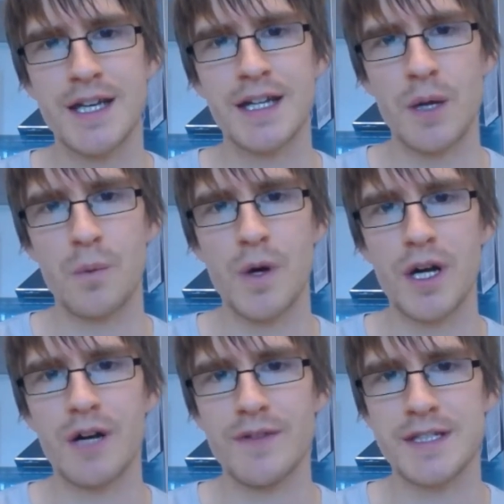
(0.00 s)
can
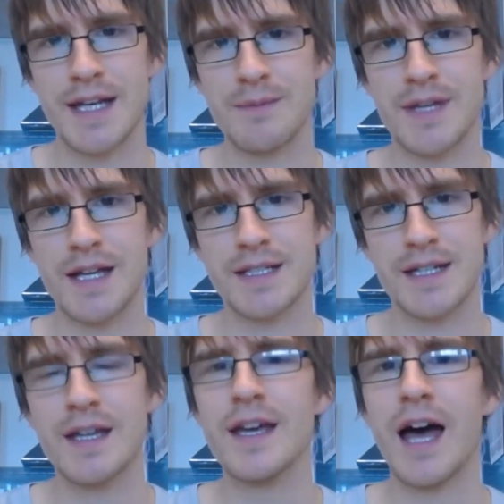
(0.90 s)
work on the same
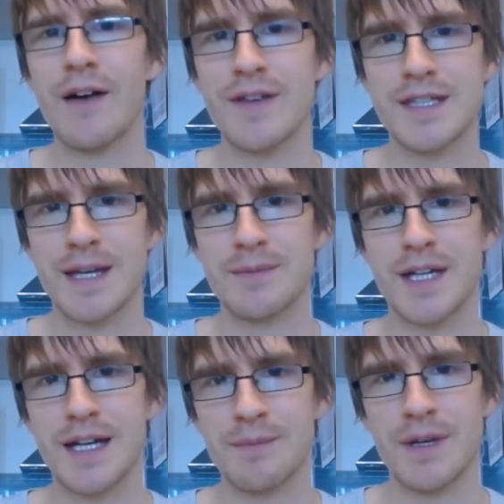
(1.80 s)
data at the same
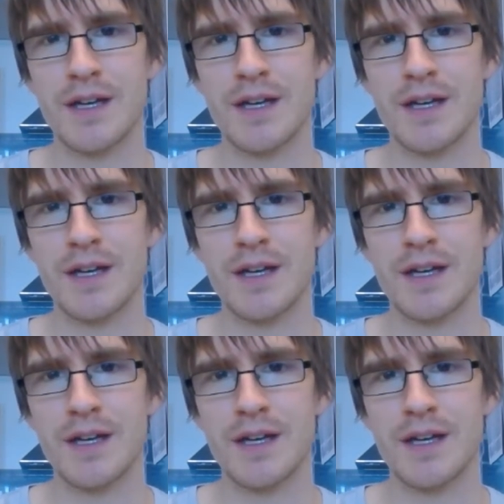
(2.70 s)
time